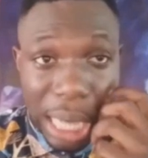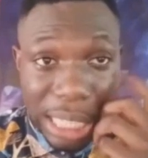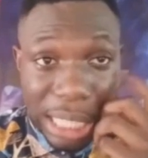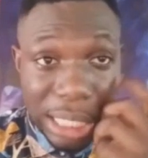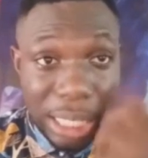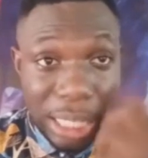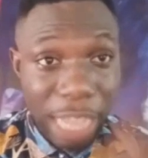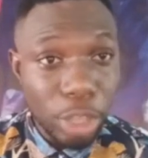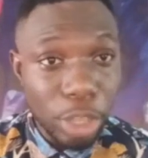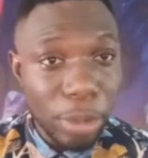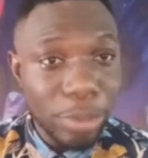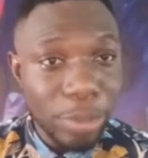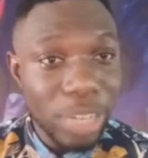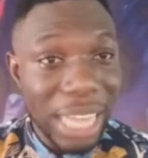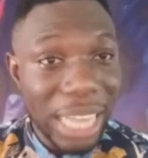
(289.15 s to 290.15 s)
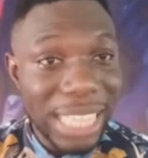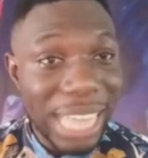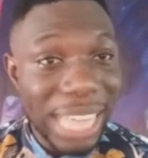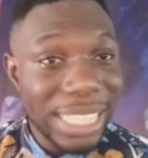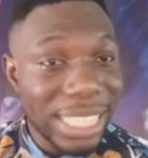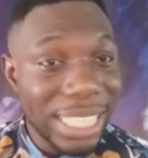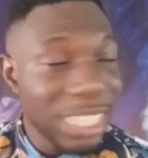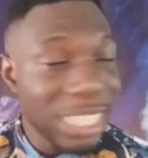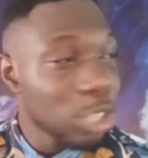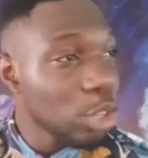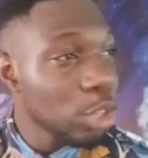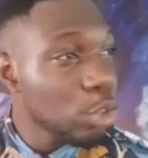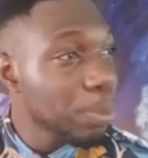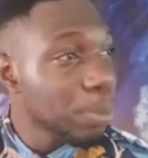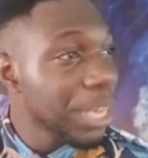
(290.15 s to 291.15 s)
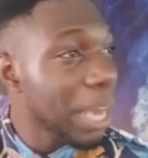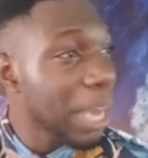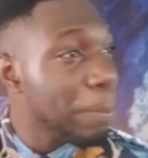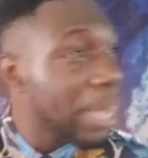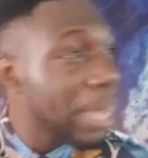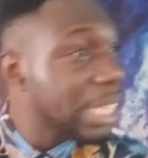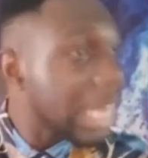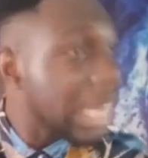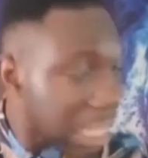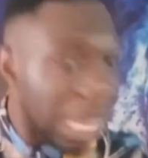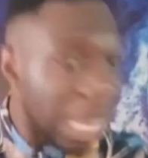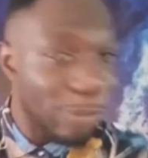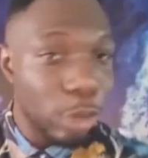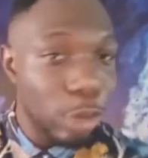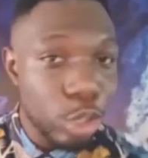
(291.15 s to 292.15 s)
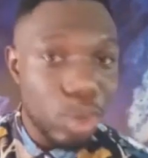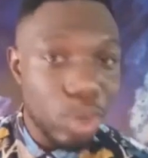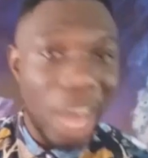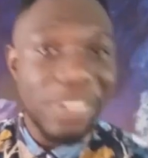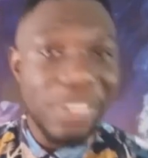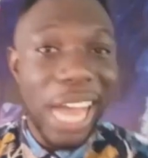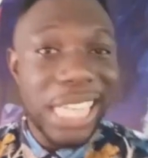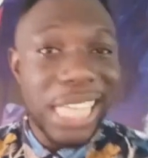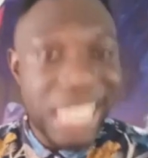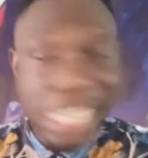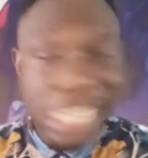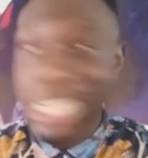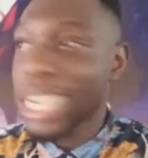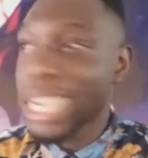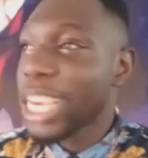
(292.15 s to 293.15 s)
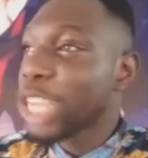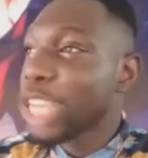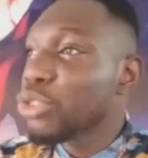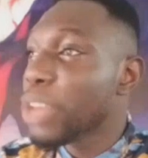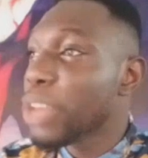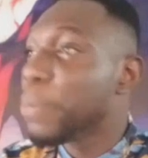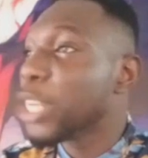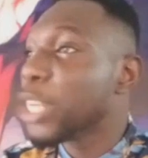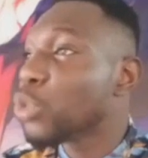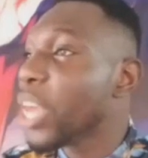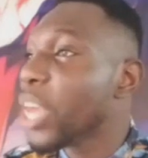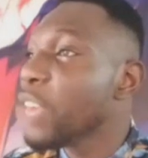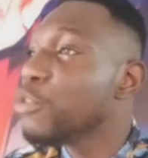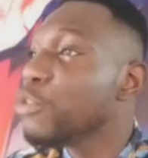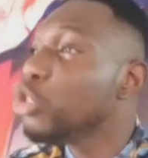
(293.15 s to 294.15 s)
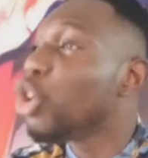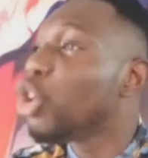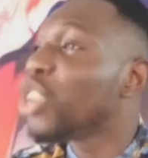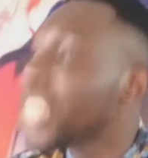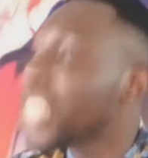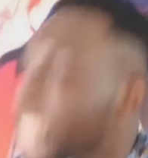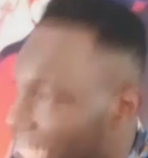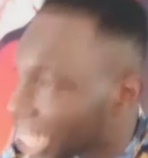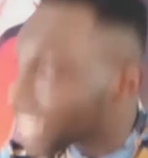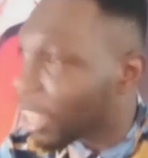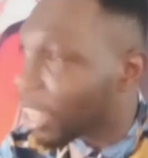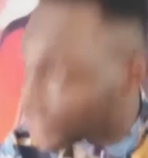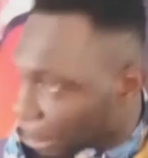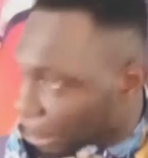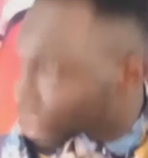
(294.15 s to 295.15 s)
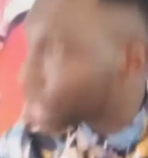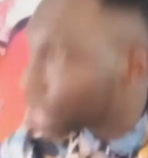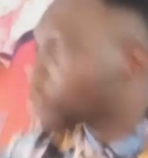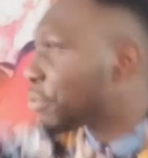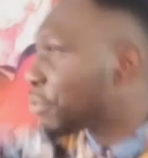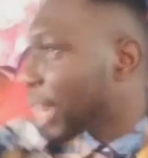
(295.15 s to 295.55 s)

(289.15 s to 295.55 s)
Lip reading: There are some of you that thing is going to be a pedestal for you to have access into the place where even your original self can begin to